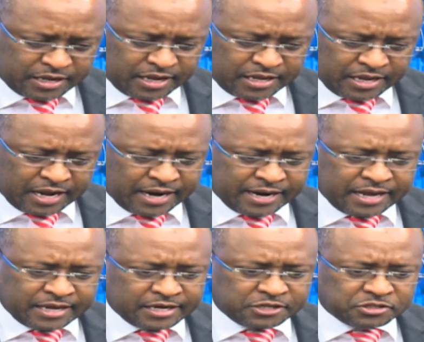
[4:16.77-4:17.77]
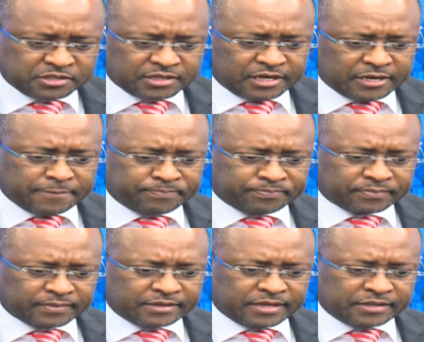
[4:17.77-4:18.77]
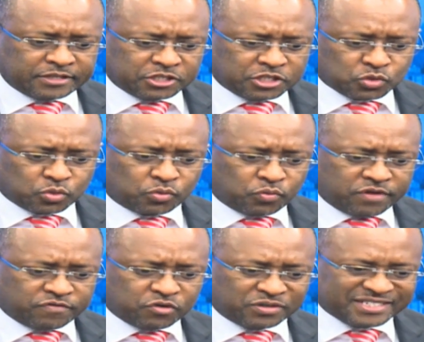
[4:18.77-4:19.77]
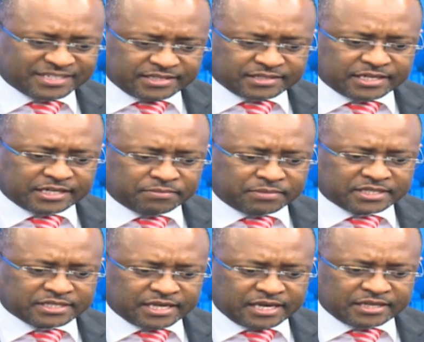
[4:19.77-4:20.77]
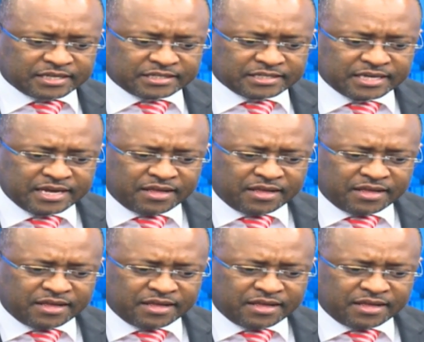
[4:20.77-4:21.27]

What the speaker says: Kenya. And I guess, and this is what we have consistently been saying, that